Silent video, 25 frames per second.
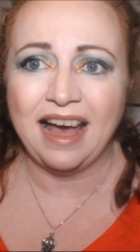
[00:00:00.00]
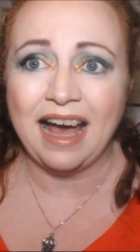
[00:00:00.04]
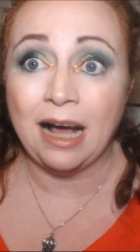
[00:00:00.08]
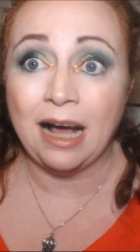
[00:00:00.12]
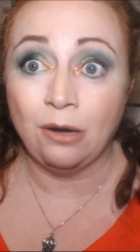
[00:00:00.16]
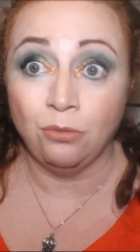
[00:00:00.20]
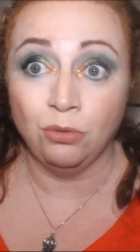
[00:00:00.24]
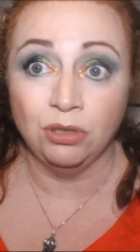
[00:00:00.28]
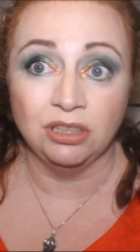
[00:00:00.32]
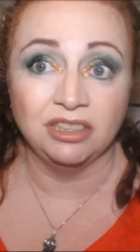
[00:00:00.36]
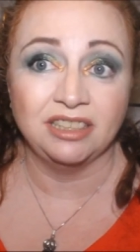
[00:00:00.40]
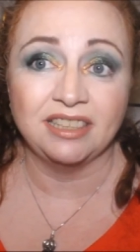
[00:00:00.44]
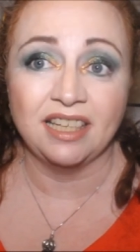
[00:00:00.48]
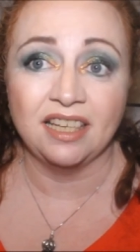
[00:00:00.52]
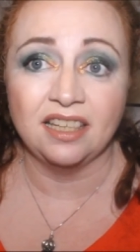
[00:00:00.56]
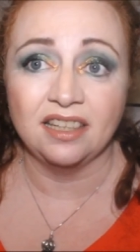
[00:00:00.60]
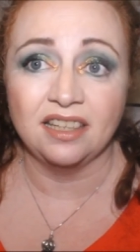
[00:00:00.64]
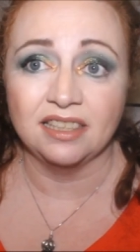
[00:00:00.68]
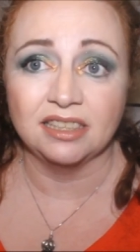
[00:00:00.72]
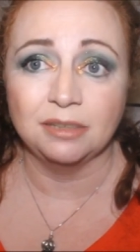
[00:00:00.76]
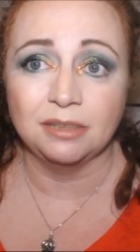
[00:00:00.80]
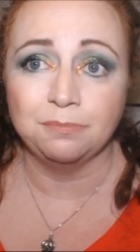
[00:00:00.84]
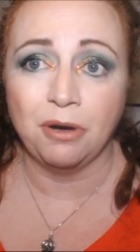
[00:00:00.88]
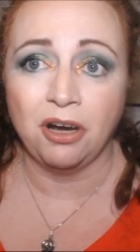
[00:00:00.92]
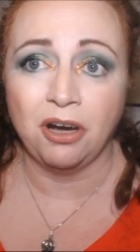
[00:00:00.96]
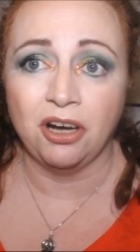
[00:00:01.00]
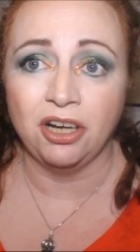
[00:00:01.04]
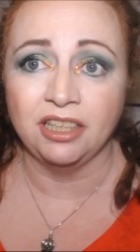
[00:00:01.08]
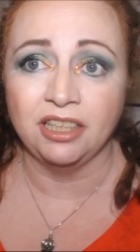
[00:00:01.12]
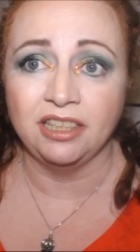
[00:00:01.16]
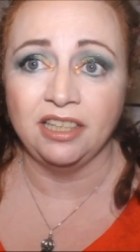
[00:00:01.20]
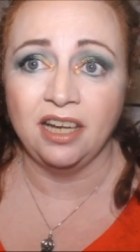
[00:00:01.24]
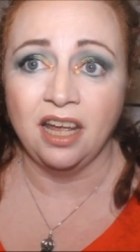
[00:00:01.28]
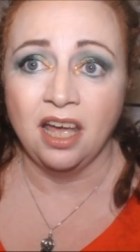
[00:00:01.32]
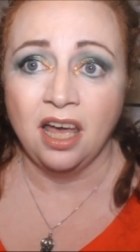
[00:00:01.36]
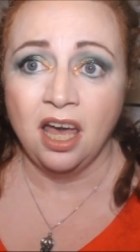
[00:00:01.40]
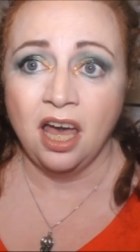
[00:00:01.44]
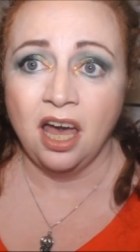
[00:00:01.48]
hours at this
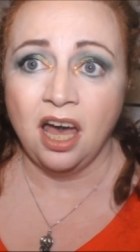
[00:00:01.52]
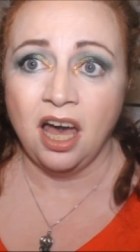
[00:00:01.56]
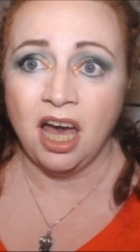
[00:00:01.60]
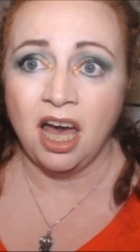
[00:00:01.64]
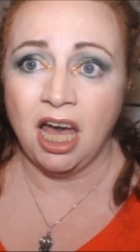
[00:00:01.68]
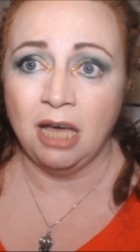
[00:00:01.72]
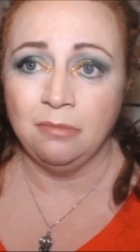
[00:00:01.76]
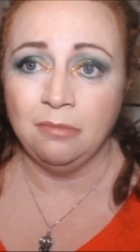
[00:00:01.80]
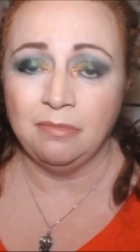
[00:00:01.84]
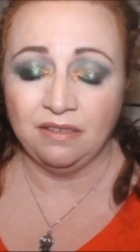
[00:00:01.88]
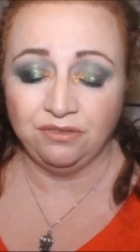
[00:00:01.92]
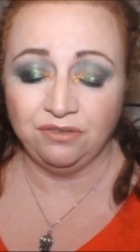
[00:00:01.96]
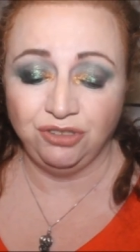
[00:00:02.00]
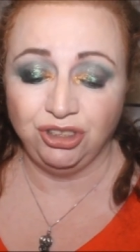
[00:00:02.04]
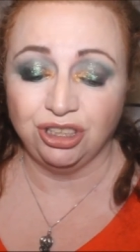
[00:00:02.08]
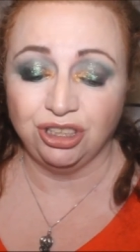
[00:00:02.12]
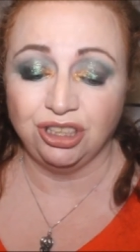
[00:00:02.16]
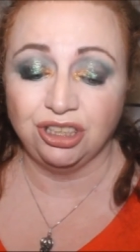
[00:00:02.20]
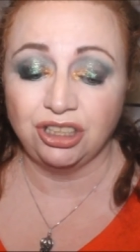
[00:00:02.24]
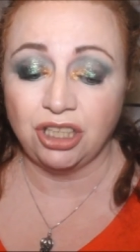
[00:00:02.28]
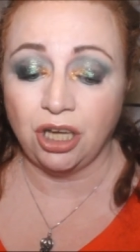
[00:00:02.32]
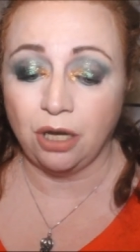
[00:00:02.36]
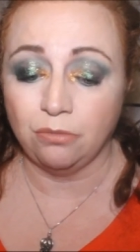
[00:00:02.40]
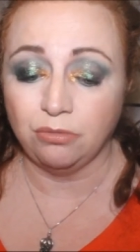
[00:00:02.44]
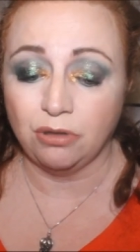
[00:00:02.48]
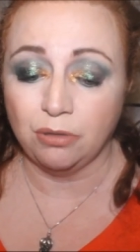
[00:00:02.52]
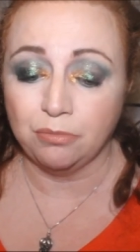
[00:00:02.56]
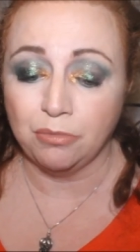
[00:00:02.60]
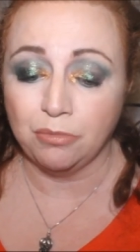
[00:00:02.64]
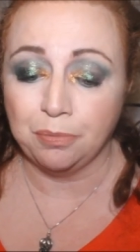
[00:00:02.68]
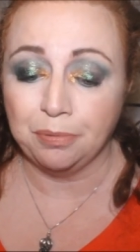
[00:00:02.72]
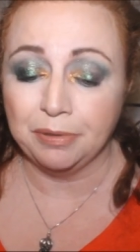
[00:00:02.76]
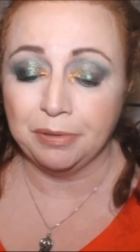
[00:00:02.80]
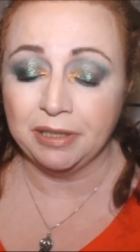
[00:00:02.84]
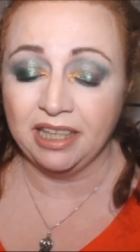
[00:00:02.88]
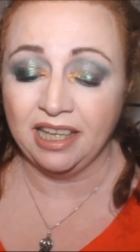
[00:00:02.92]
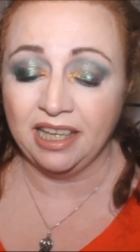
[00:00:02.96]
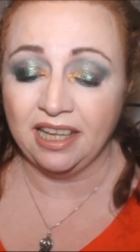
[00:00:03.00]
point. Um, I've just topped them
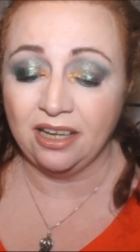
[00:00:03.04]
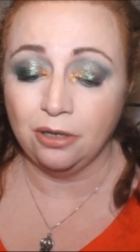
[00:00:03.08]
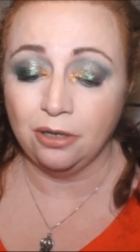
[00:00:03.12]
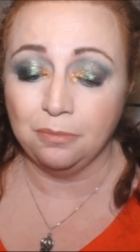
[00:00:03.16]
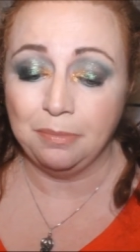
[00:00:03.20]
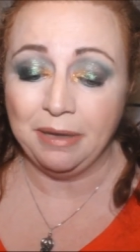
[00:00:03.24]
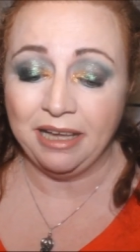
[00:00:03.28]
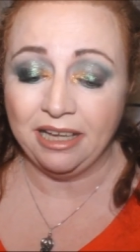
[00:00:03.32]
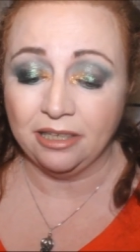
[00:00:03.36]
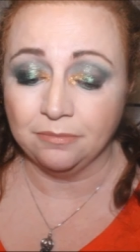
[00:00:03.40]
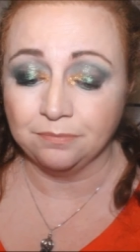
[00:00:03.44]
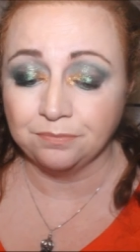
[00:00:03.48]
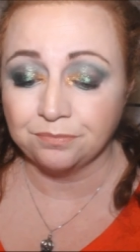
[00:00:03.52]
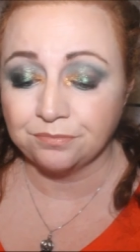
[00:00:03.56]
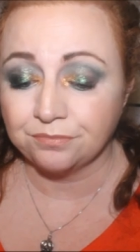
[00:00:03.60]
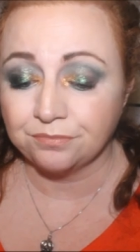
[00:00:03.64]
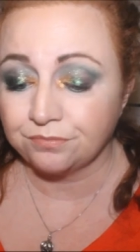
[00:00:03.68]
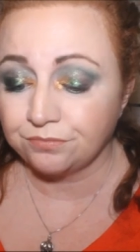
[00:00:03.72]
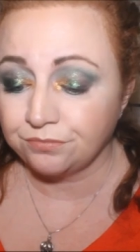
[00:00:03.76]
up a little bit